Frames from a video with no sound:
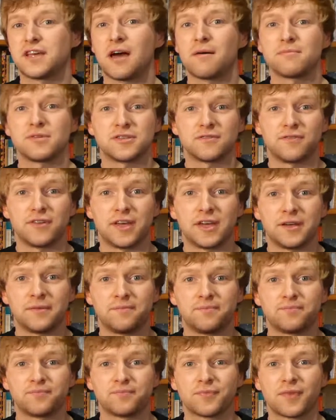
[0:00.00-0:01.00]
atmosphere?
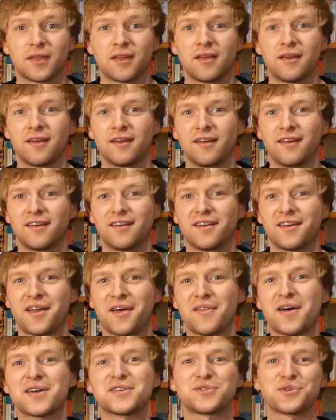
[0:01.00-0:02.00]
Now
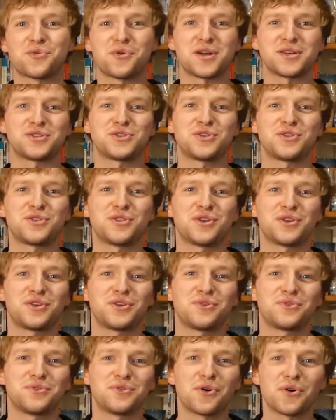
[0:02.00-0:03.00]
that's a question that
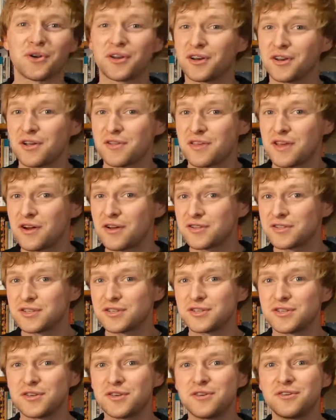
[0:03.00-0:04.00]
you're not going to know the answer
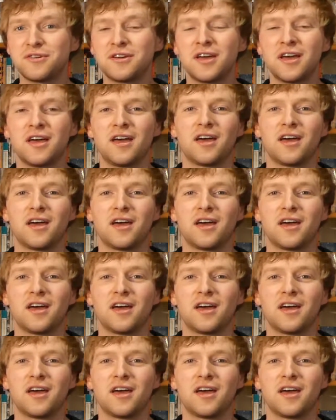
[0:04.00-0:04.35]
to.